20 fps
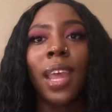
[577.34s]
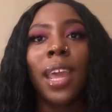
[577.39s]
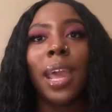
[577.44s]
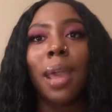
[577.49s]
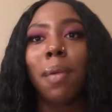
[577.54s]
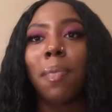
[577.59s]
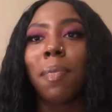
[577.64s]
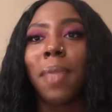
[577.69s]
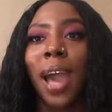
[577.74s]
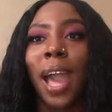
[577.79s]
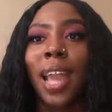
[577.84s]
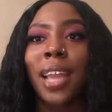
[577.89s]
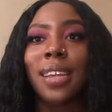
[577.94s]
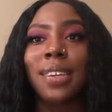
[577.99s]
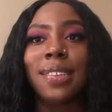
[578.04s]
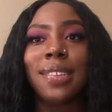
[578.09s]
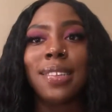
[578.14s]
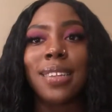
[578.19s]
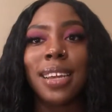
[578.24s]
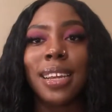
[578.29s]
am
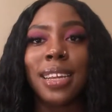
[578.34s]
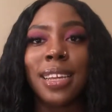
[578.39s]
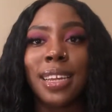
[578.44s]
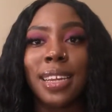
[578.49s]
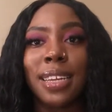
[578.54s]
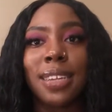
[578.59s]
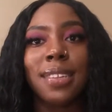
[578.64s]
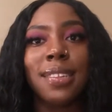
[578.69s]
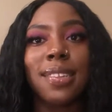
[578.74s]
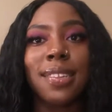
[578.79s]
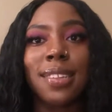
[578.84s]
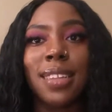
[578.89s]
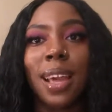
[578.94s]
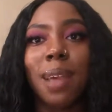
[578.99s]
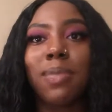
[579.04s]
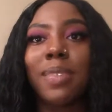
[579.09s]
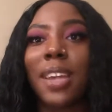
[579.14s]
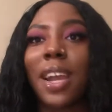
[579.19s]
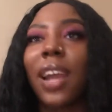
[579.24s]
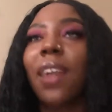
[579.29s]
biased against,
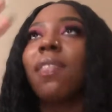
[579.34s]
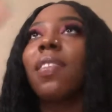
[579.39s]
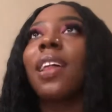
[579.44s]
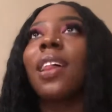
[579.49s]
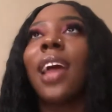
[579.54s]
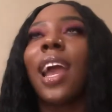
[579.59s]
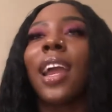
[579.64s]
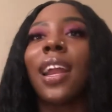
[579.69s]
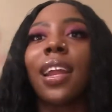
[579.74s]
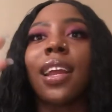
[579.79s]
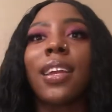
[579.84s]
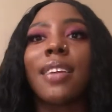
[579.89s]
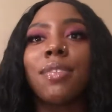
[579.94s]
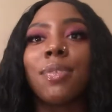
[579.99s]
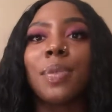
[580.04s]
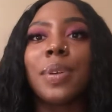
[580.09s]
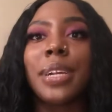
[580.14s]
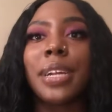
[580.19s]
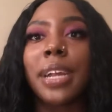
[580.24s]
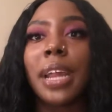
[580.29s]
I'm sorry if the lighting
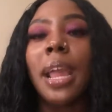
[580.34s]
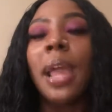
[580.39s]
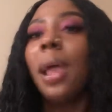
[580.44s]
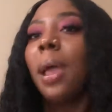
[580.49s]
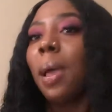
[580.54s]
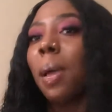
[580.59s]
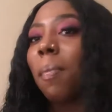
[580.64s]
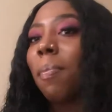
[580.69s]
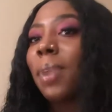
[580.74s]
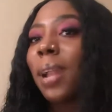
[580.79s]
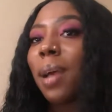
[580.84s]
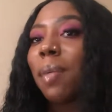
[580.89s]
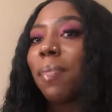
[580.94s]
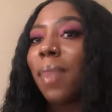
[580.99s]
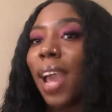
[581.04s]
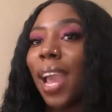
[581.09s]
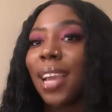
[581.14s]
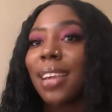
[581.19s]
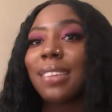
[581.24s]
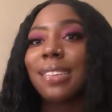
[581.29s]
is weird, but I'm
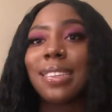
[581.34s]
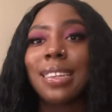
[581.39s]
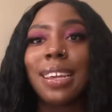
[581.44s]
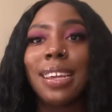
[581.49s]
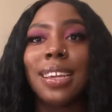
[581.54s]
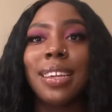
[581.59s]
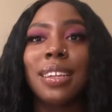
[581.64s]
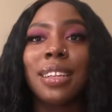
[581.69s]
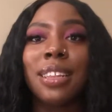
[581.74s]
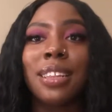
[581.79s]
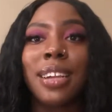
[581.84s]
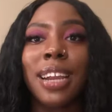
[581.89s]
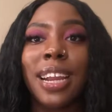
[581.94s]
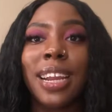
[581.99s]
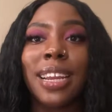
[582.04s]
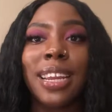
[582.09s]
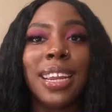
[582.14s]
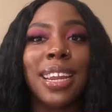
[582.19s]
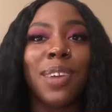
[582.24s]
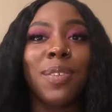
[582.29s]
biased against
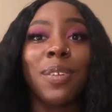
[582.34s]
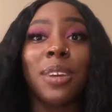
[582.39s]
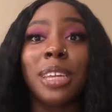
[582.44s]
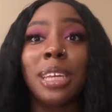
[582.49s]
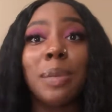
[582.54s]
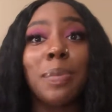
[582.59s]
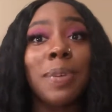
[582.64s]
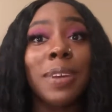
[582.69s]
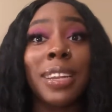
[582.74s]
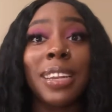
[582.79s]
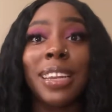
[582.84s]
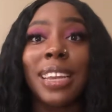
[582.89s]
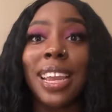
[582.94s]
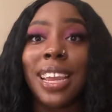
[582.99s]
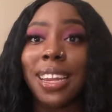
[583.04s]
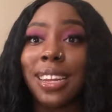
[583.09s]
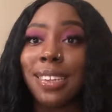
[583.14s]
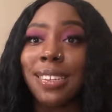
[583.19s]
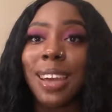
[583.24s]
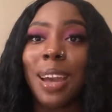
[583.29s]
straightening, really putting
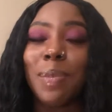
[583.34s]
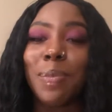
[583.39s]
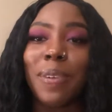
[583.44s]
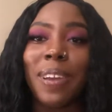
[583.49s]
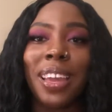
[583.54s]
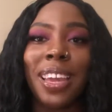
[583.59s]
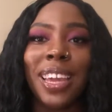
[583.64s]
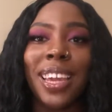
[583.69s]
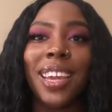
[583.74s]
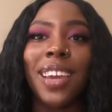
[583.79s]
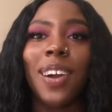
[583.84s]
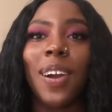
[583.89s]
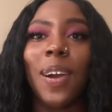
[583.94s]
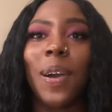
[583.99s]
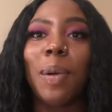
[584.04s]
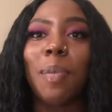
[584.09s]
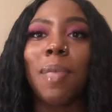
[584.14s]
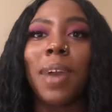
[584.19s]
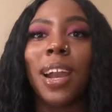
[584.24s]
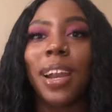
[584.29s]
any type of heat
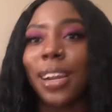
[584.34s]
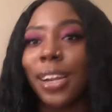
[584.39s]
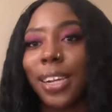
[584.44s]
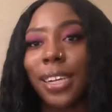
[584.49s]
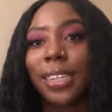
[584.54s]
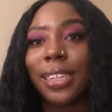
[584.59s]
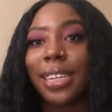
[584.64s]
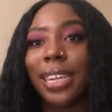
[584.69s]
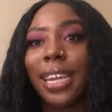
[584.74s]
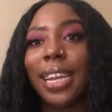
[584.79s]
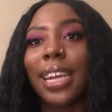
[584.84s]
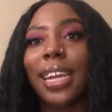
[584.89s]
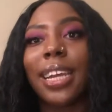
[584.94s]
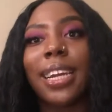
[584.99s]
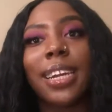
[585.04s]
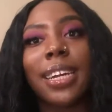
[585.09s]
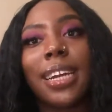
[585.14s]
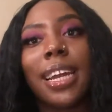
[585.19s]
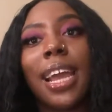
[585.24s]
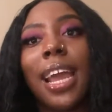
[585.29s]
on my curly
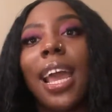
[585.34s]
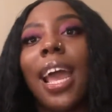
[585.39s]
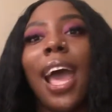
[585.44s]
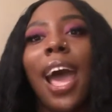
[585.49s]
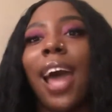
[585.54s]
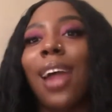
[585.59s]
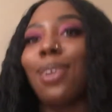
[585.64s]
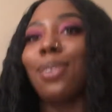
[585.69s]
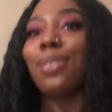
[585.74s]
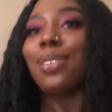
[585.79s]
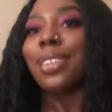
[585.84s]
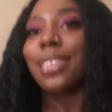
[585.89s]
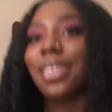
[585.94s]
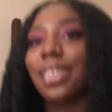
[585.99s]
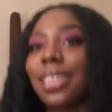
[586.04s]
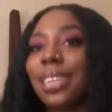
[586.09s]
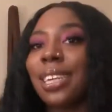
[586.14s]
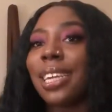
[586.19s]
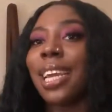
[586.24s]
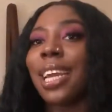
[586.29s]
hair. I don't
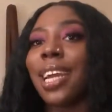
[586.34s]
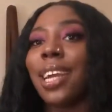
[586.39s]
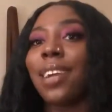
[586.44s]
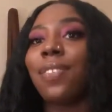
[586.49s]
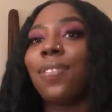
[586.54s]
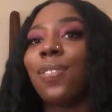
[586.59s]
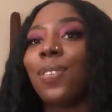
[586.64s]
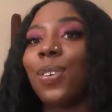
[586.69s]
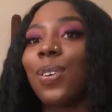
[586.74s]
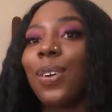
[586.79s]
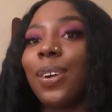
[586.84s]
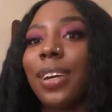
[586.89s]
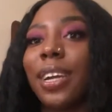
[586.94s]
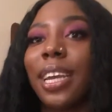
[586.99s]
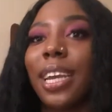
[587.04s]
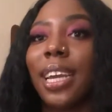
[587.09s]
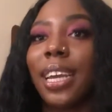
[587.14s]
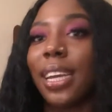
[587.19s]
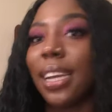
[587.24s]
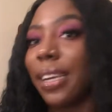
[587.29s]
really care for
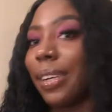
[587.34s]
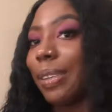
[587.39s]
it.